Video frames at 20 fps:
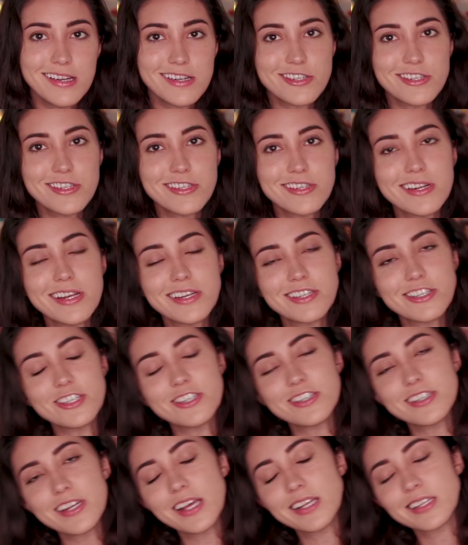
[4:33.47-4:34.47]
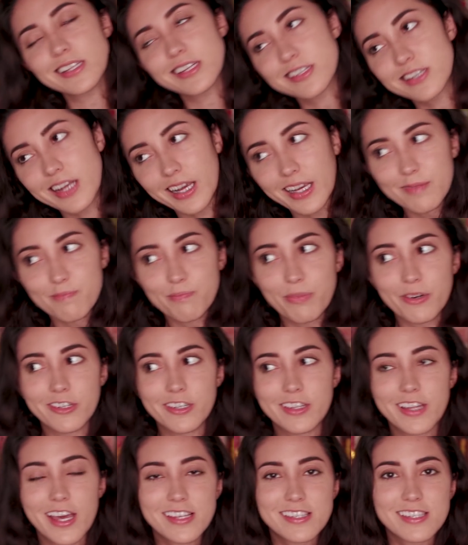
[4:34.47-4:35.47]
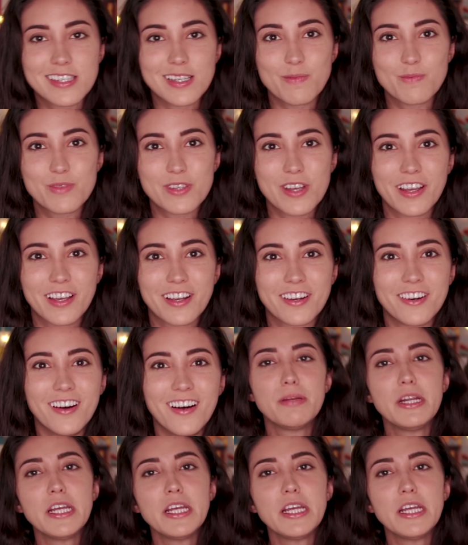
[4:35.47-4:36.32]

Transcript: Let's just take the second part of that sleep cycle.